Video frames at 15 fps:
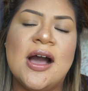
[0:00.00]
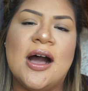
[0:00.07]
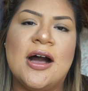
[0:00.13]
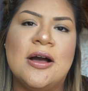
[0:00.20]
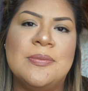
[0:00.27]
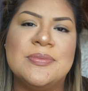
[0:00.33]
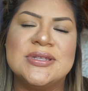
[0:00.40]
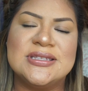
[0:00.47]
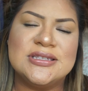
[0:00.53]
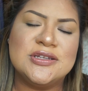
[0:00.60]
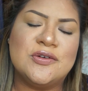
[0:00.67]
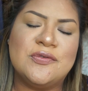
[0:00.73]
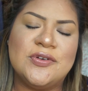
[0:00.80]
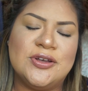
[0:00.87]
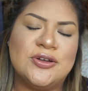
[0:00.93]
but
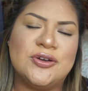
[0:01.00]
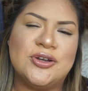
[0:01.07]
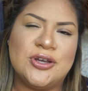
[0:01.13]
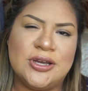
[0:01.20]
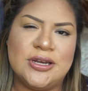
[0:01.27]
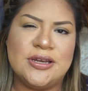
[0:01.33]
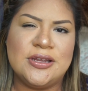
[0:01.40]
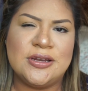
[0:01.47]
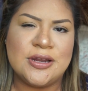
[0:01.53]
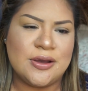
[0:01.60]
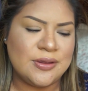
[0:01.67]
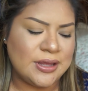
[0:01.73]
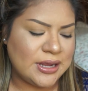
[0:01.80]
still feel good, you know?